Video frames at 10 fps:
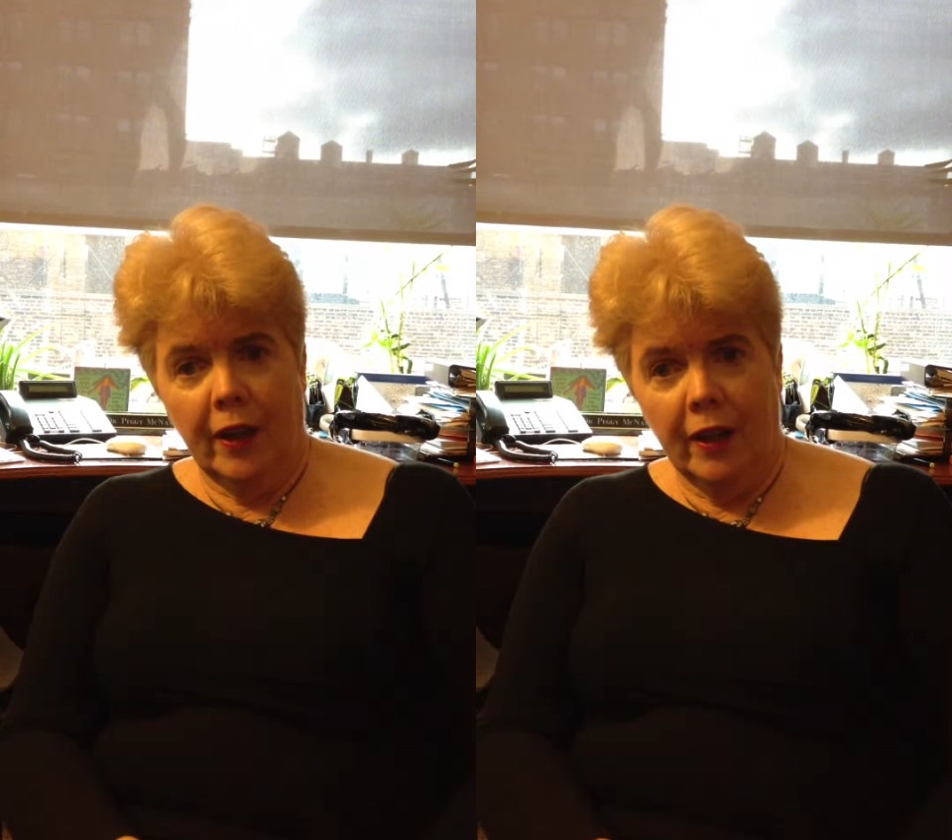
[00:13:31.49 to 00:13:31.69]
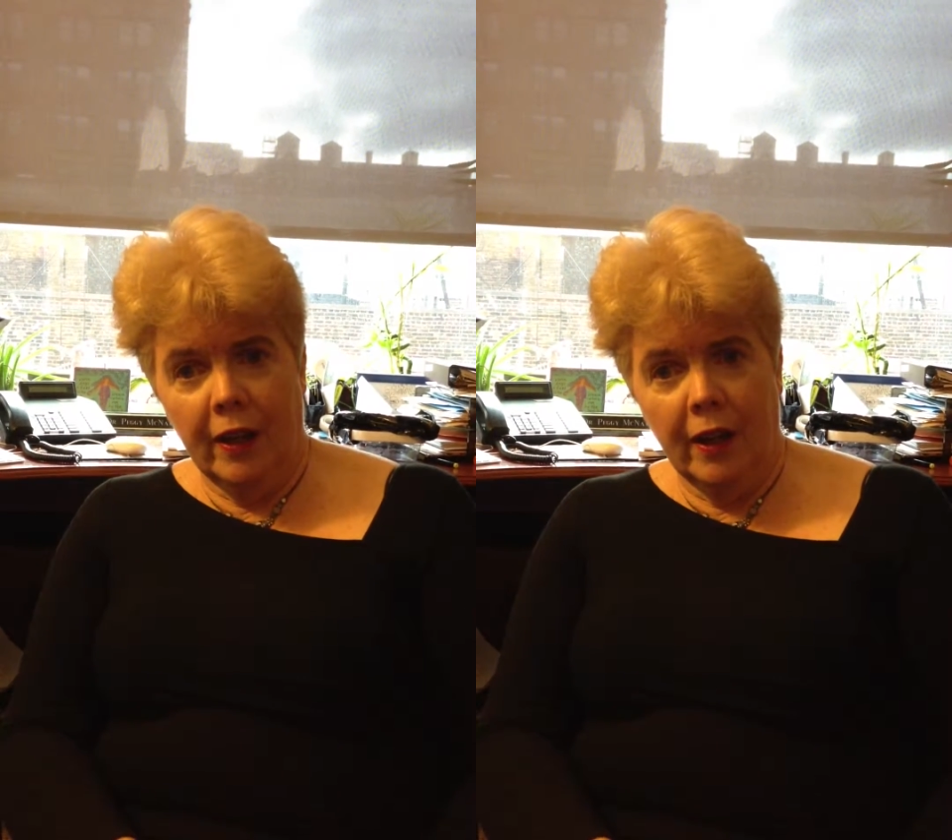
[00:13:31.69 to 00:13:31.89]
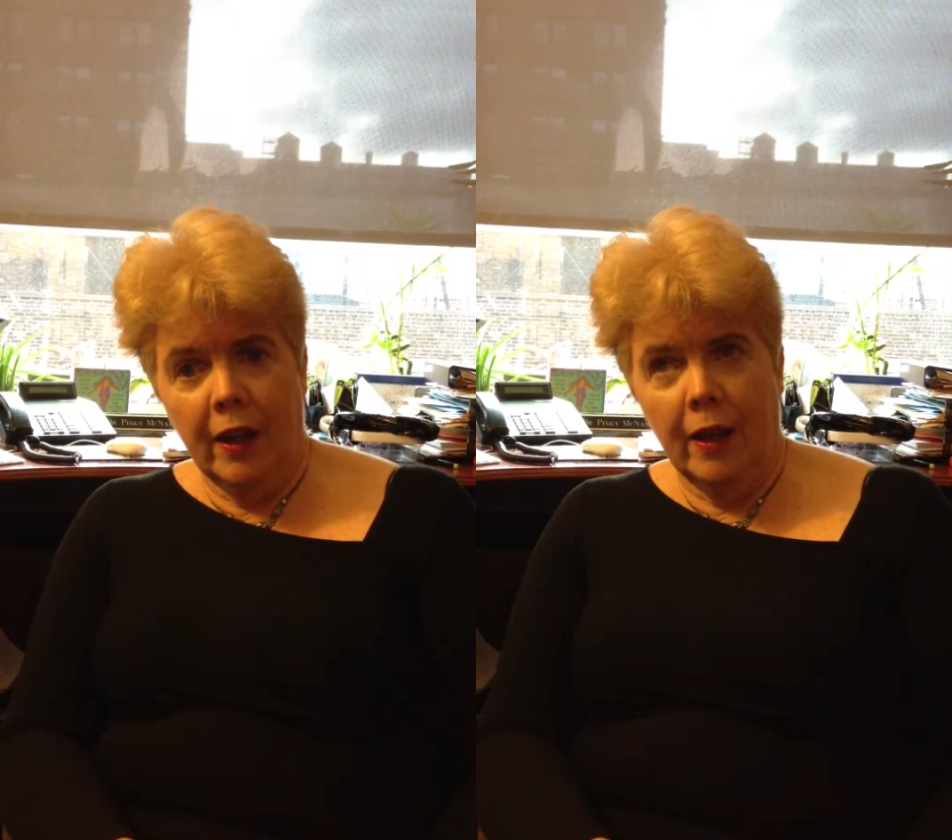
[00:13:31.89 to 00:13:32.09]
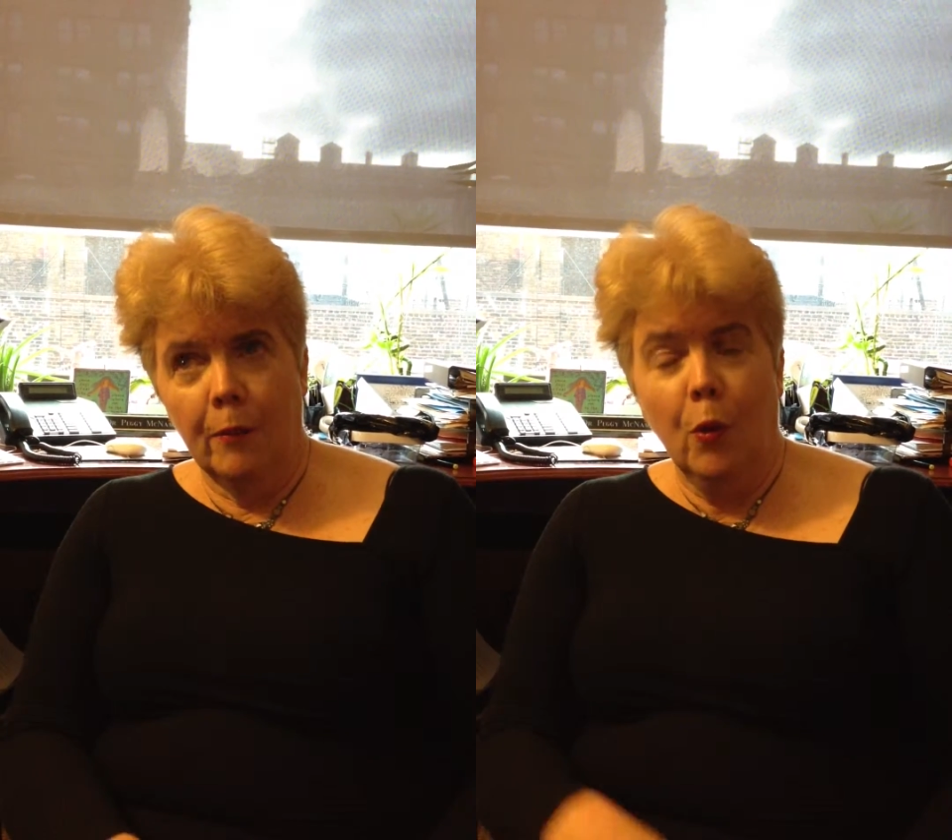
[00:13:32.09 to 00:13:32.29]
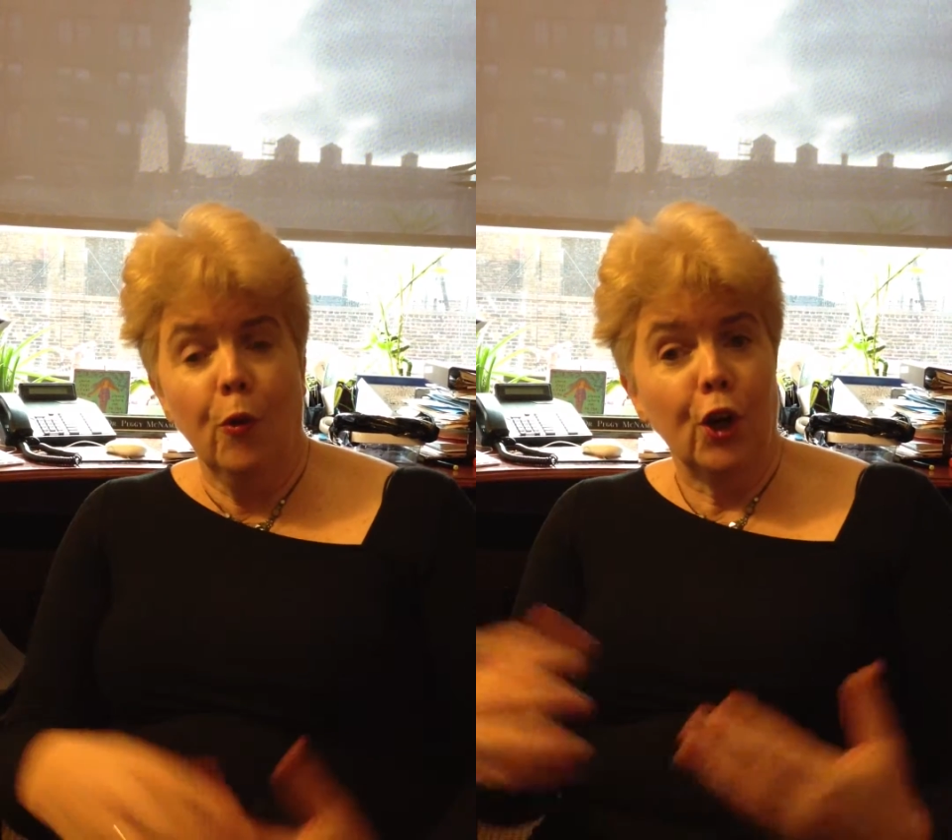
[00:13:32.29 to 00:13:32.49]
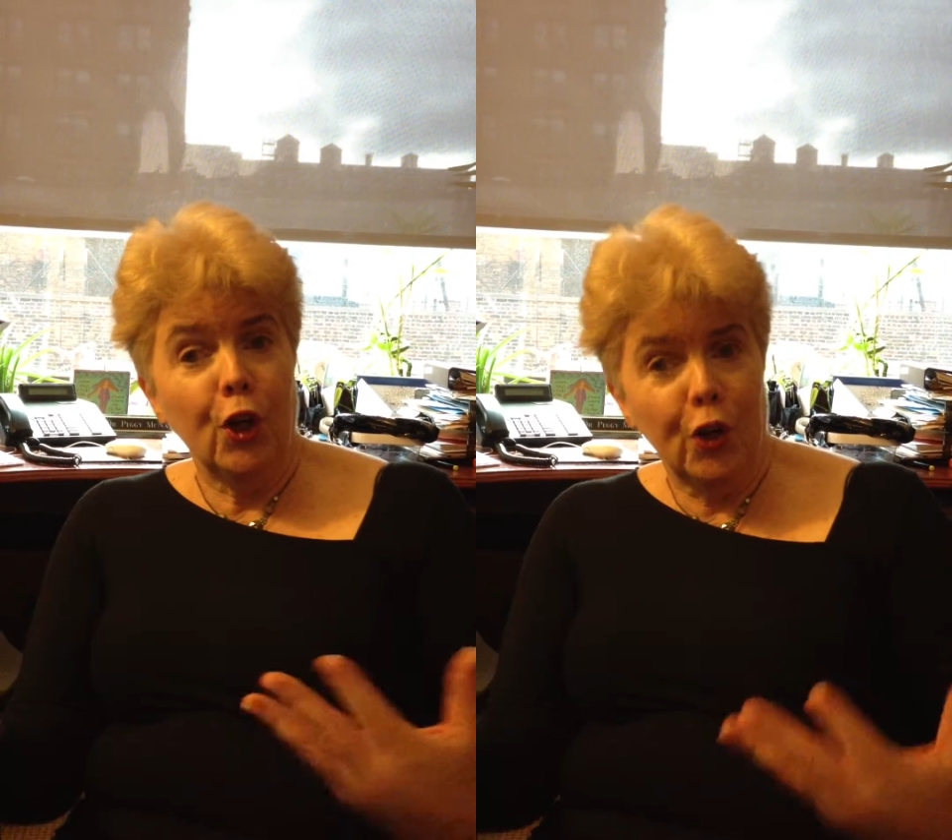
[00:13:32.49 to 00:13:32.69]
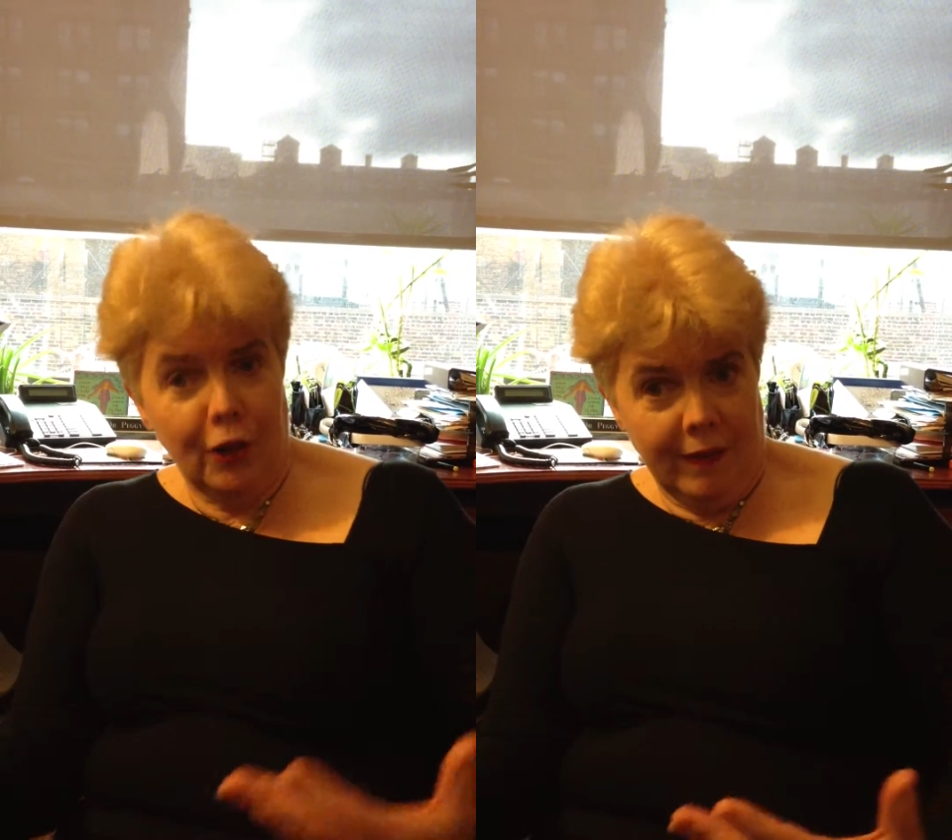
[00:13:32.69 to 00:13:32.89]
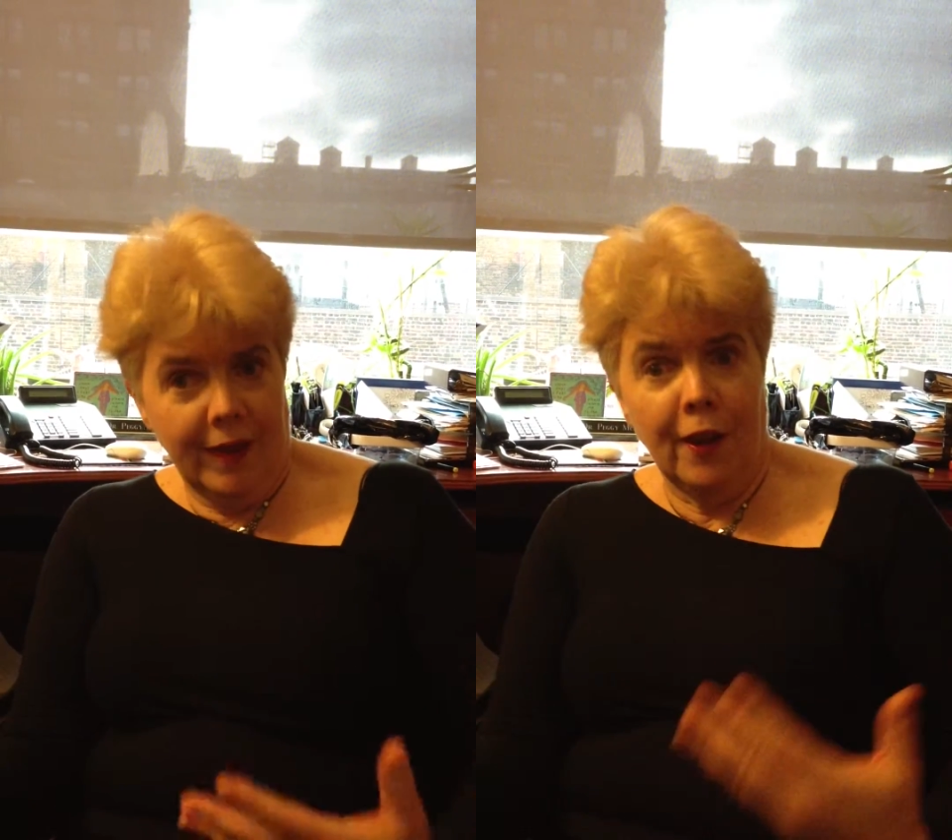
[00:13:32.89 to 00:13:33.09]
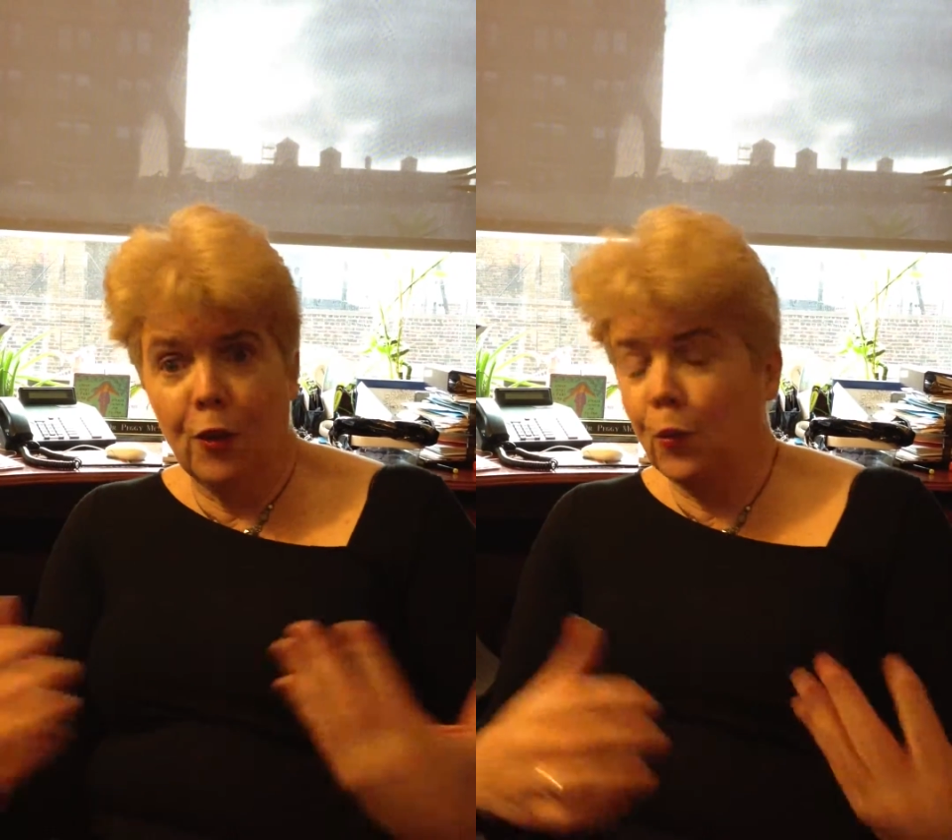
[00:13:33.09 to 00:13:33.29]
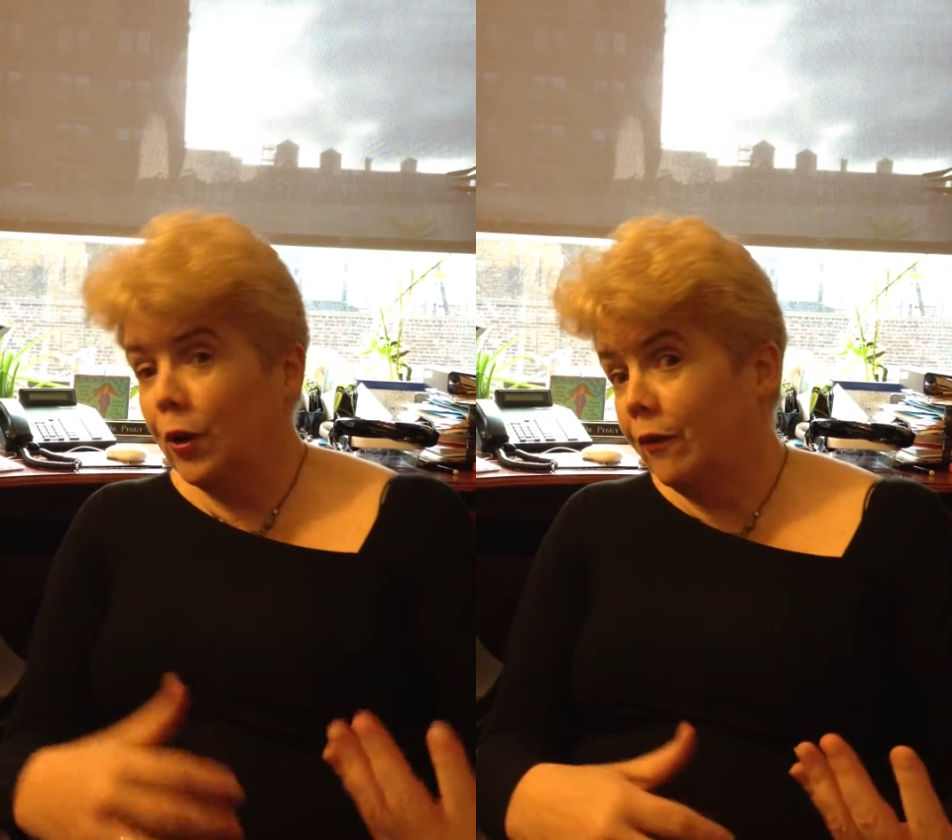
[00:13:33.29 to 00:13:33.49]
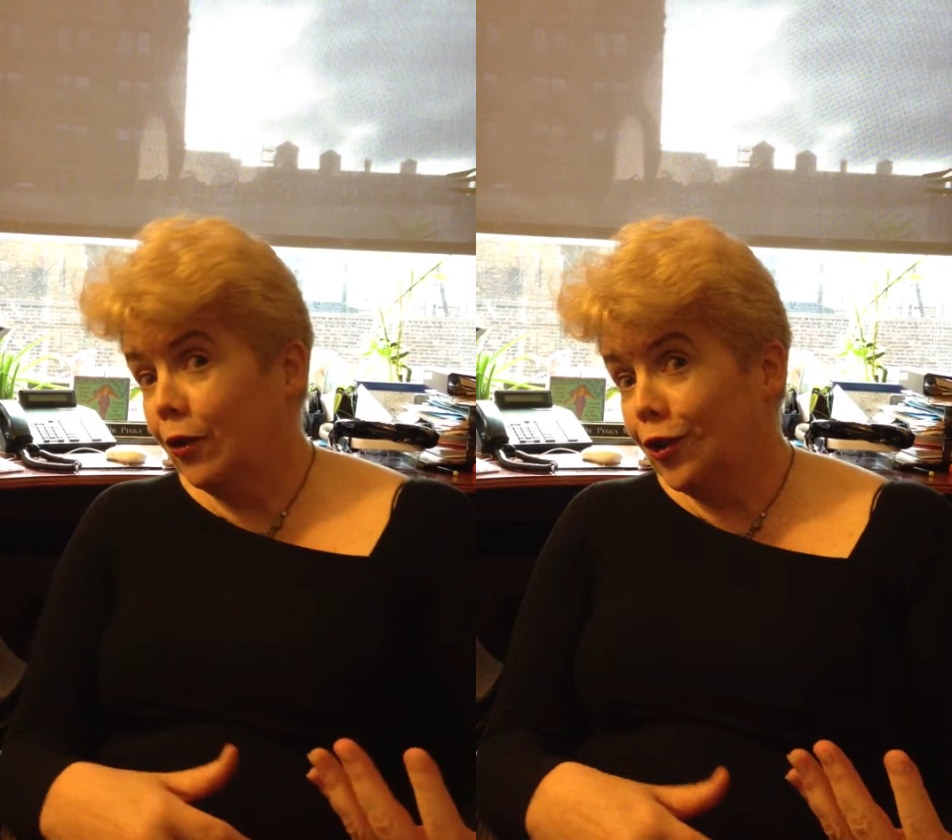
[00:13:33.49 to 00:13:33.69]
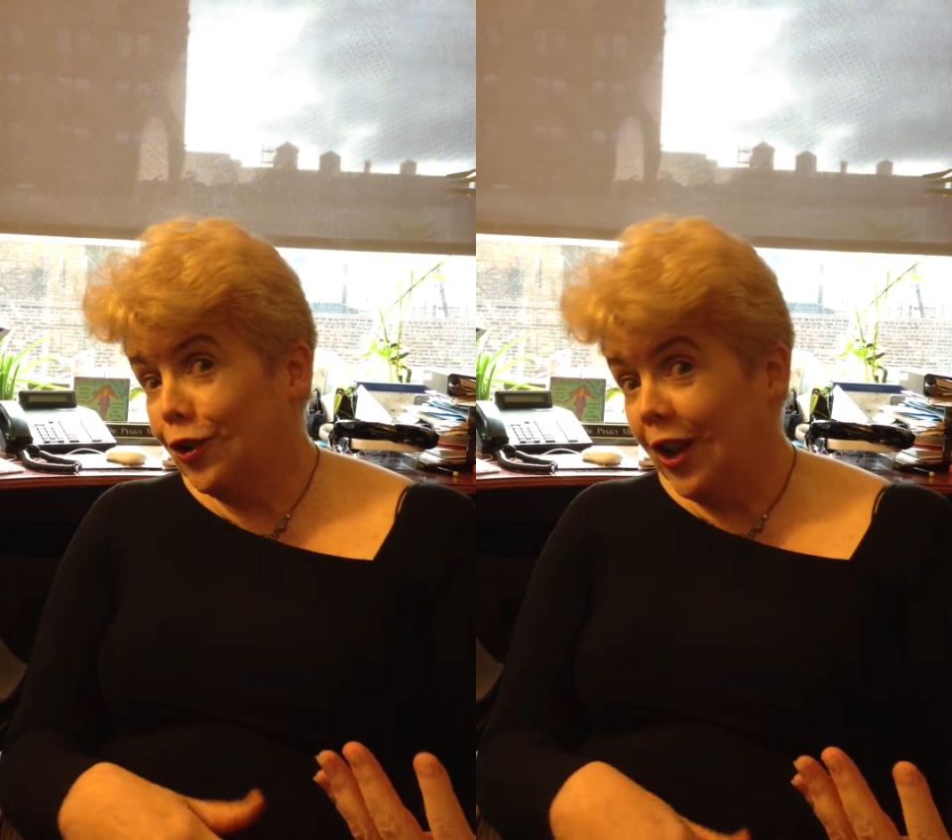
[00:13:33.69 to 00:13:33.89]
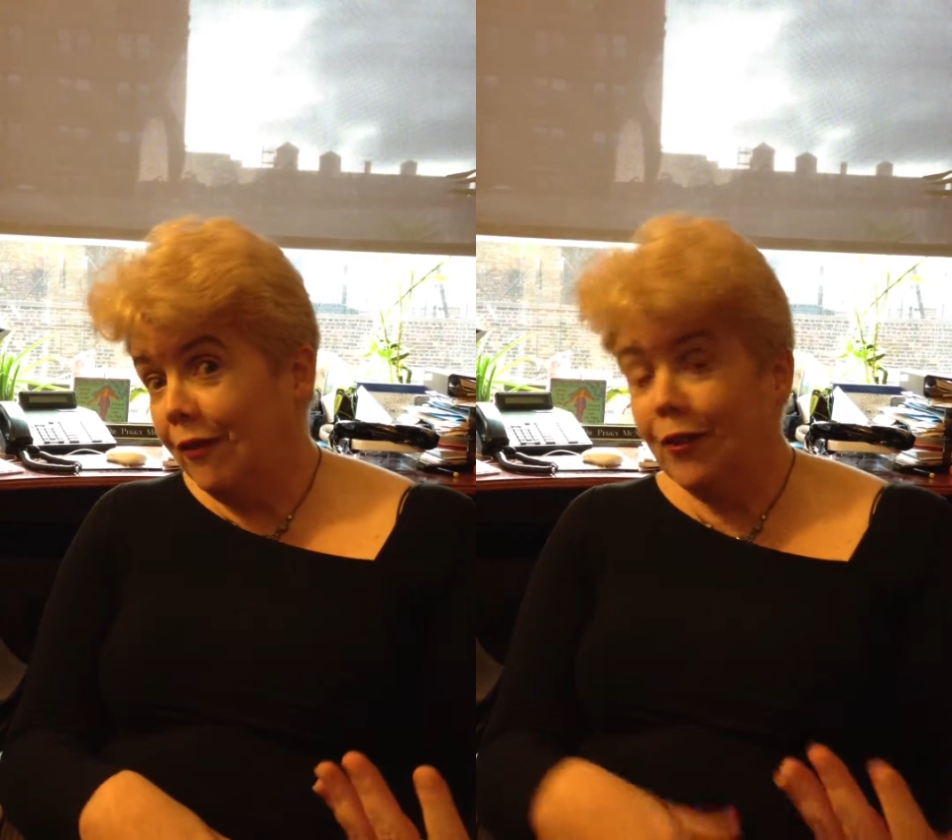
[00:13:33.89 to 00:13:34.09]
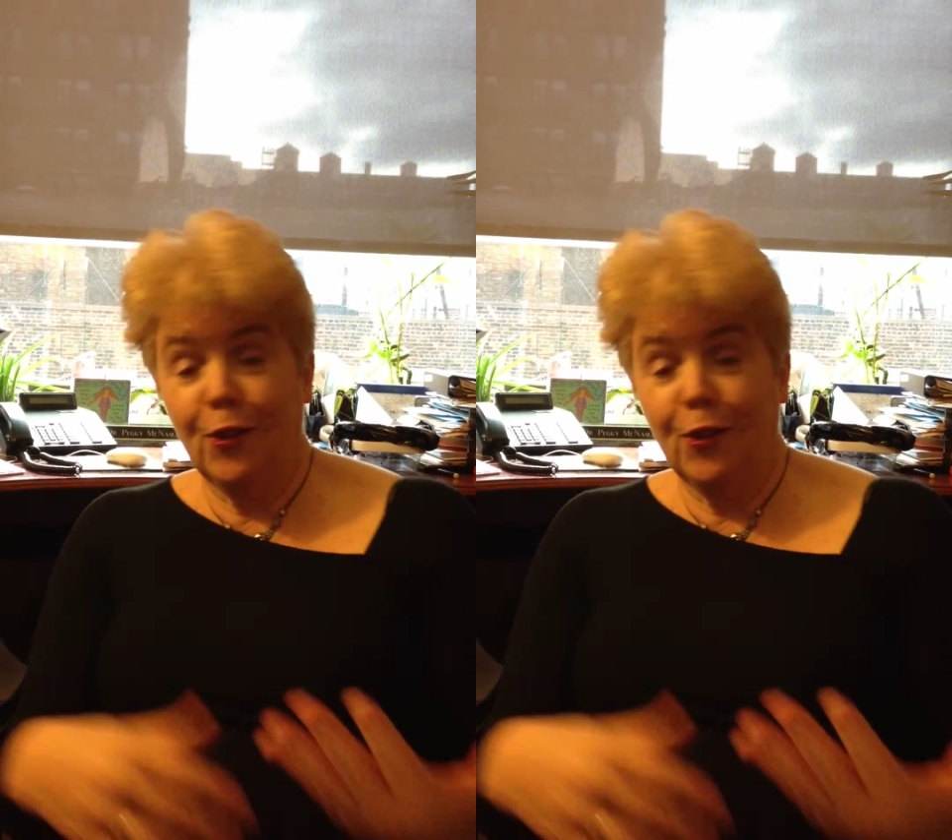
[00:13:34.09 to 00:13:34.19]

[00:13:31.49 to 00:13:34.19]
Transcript: And, another word for a chef